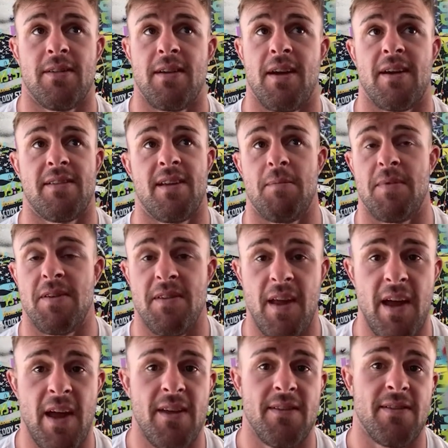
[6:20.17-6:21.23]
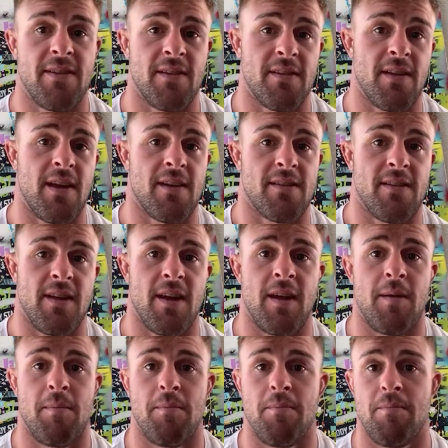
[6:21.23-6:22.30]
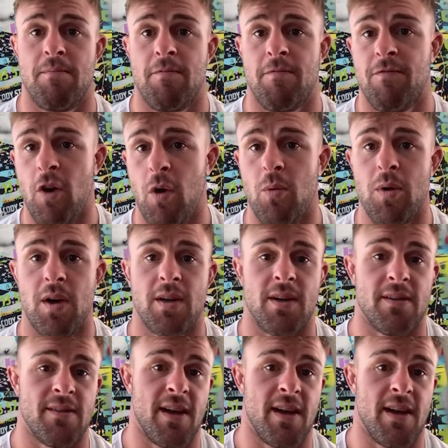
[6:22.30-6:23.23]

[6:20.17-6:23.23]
Exact same stance, exact same footwork,